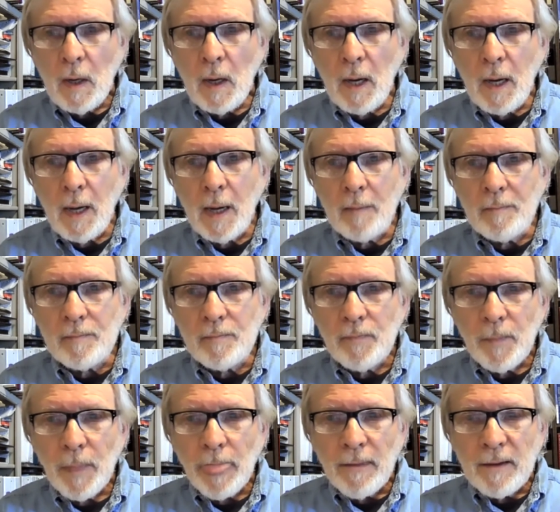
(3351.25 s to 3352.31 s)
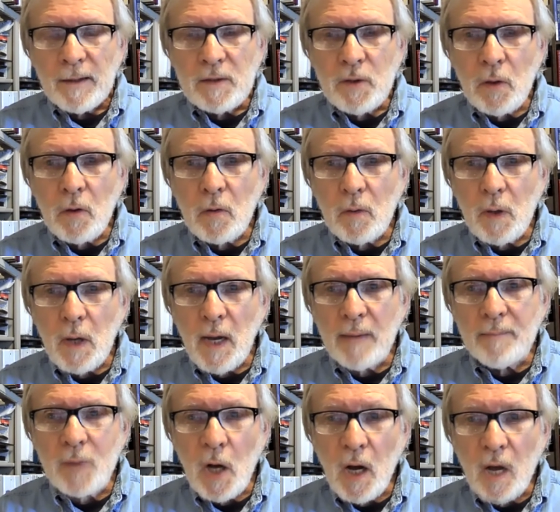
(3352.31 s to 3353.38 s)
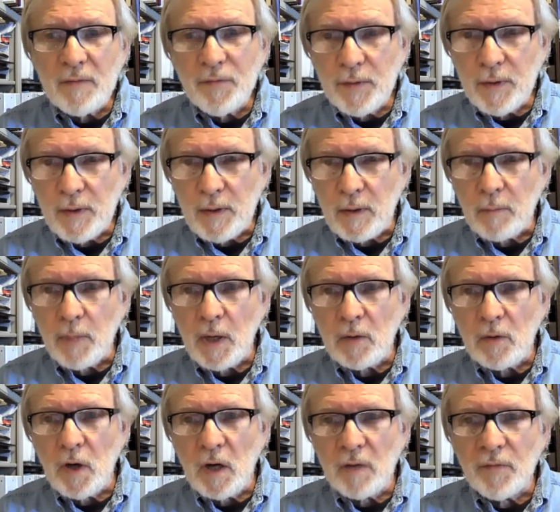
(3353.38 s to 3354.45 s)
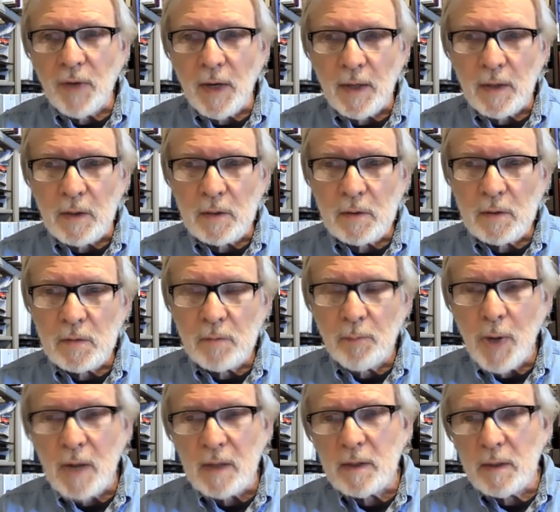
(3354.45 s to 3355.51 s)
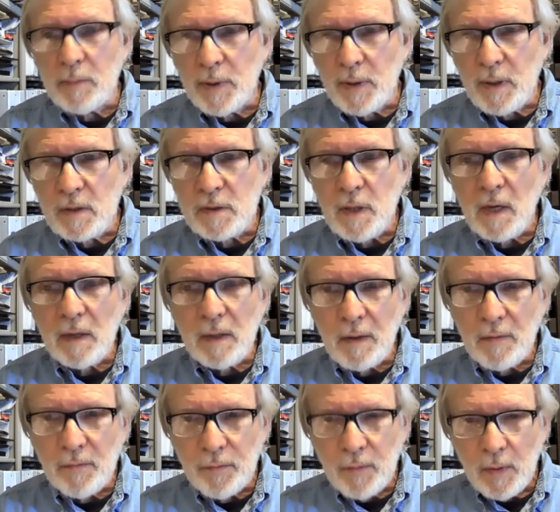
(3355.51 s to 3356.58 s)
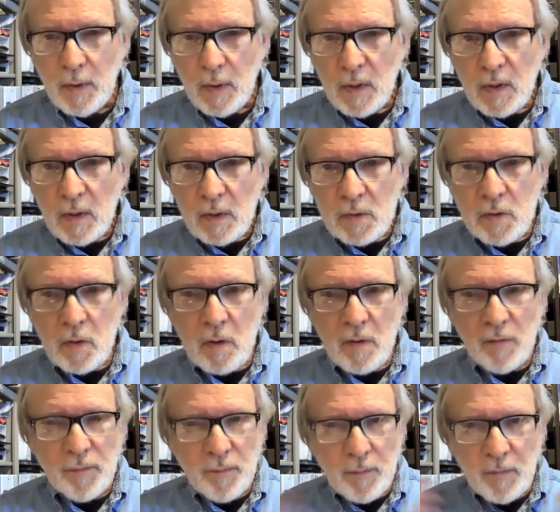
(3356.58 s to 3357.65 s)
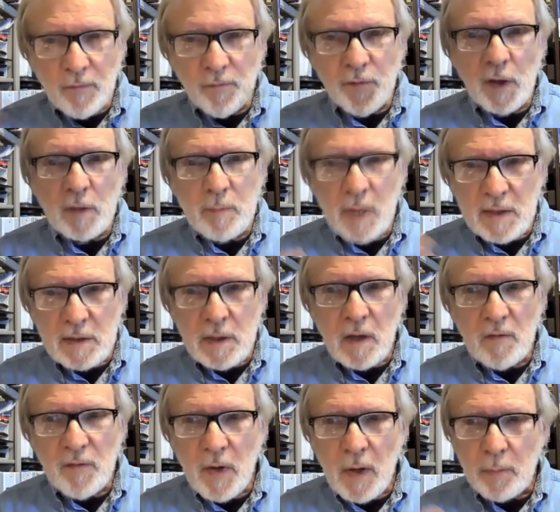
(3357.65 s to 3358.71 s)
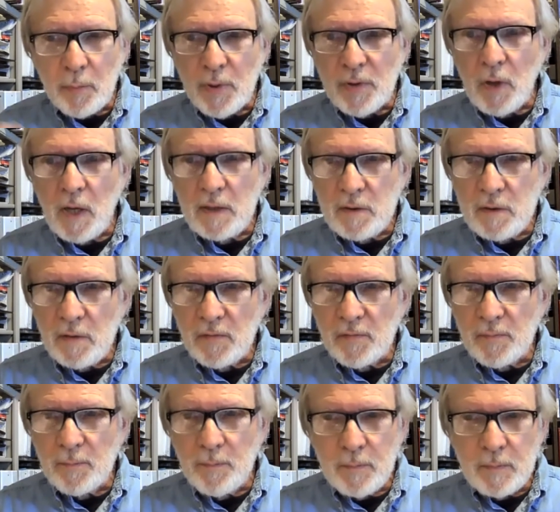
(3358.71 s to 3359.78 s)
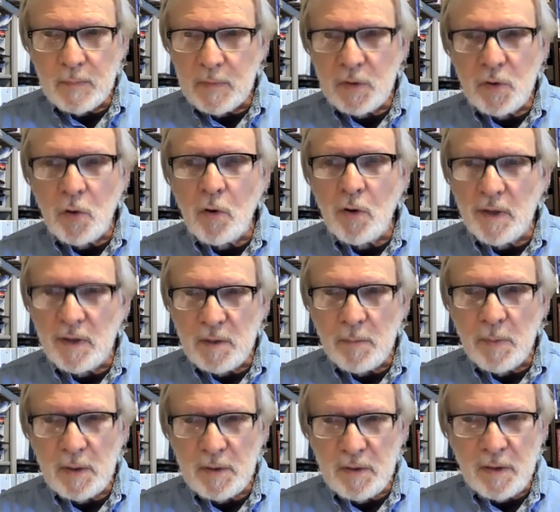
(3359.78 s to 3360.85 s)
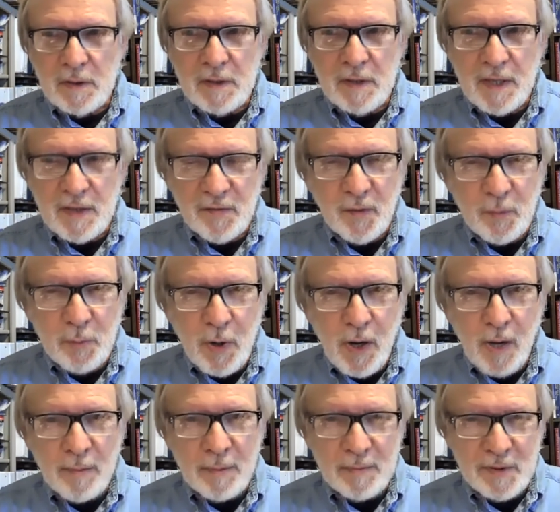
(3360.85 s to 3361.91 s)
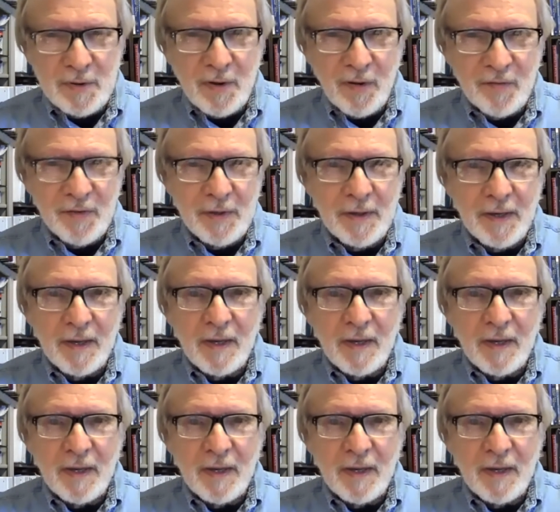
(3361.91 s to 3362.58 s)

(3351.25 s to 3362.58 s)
Um, so I'm confident about nonviolence, partly because I have sort of filled myself up with lots of stories about successful problem solving,